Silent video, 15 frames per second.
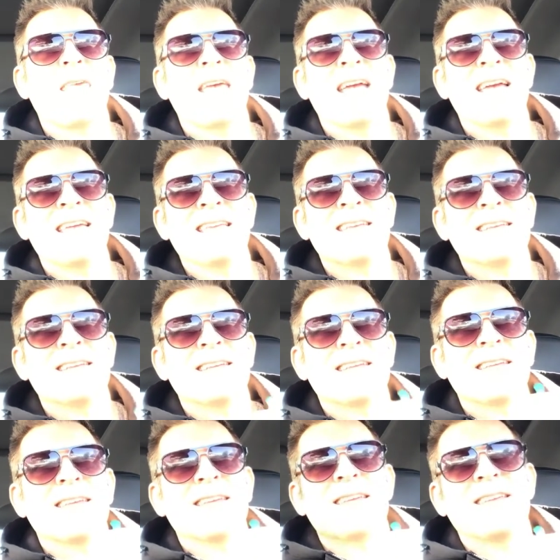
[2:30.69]
and
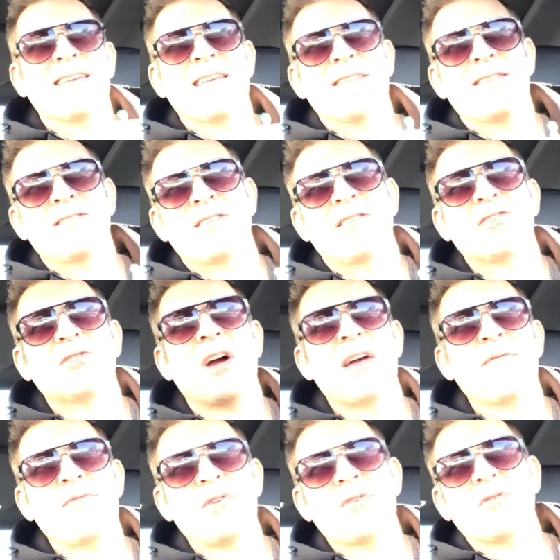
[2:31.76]
get to the
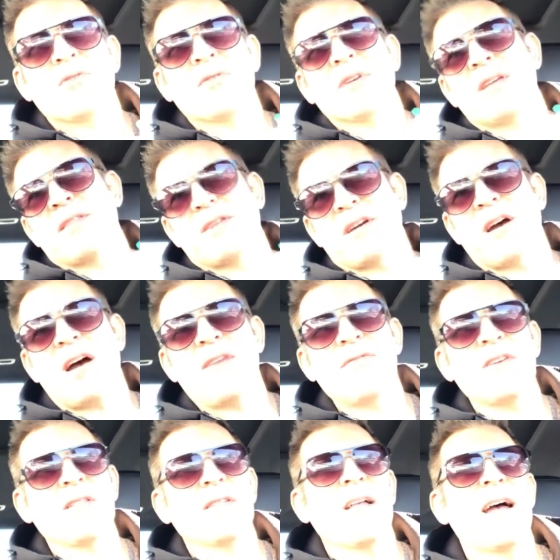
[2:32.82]
drive through and get the
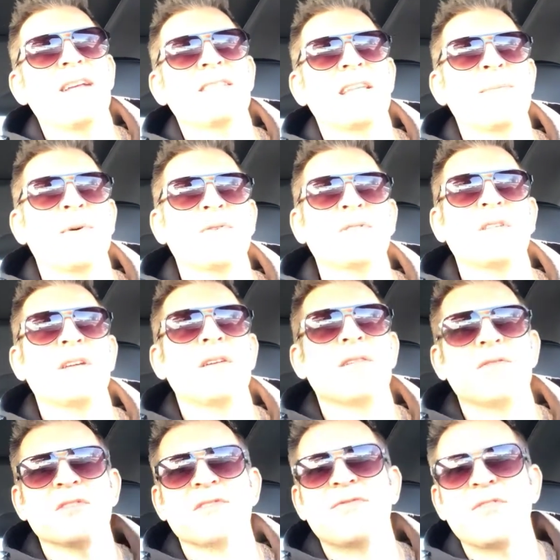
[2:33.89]
coffee. Last time I was here,
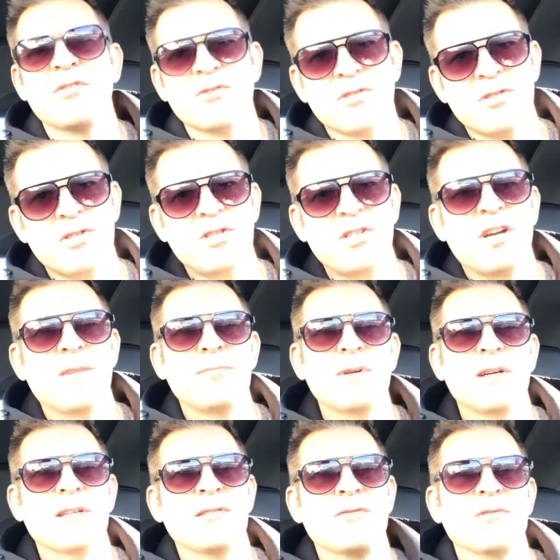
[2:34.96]
it was frozen shut
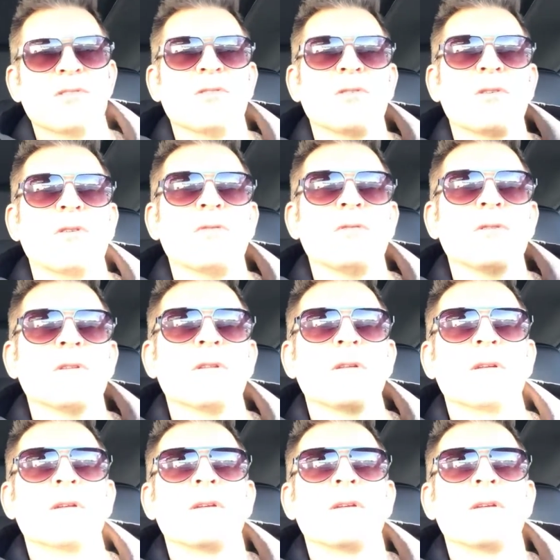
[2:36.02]
because it was so cold.